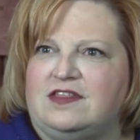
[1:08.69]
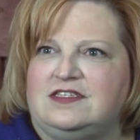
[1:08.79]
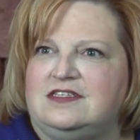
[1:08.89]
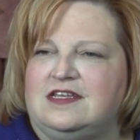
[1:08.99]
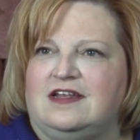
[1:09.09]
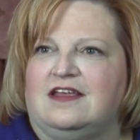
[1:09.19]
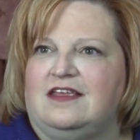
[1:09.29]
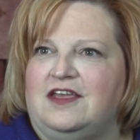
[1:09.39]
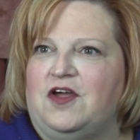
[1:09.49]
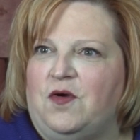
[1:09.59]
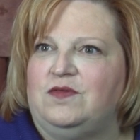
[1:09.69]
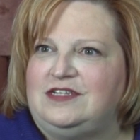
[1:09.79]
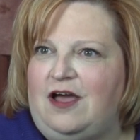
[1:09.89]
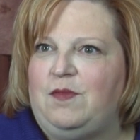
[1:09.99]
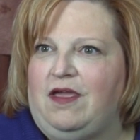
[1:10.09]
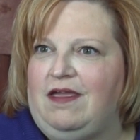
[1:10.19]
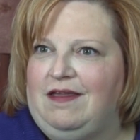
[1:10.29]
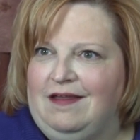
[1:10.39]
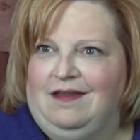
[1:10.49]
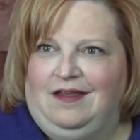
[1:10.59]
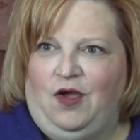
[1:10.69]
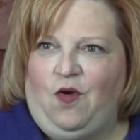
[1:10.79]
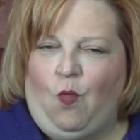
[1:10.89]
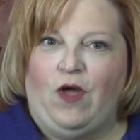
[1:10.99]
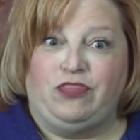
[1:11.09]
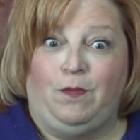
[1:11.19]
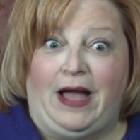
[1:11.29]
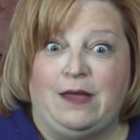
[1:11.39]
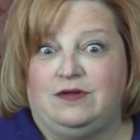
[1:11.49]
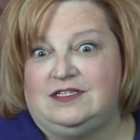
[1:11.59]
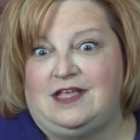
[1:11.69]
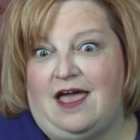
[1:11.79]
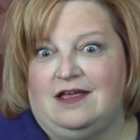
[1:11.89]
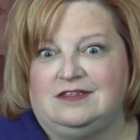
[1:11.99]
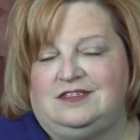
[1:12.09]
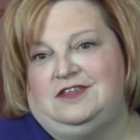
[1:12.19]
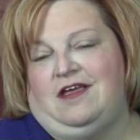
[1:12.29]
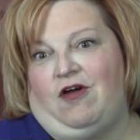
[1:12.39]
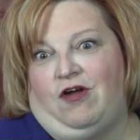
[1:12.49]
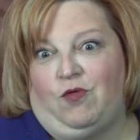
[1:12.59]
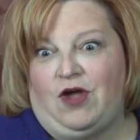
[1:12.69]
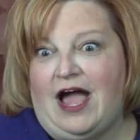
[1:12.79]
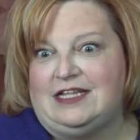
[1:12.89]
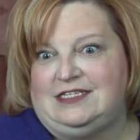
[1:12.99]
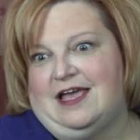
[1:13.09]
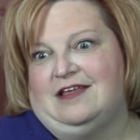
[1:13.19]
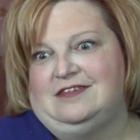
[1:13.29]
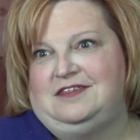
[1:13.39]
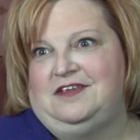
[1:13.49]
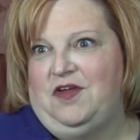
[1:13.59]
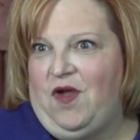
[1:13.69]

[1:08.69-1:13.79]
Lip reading: This is going to, tell me what the Bible says, or God says,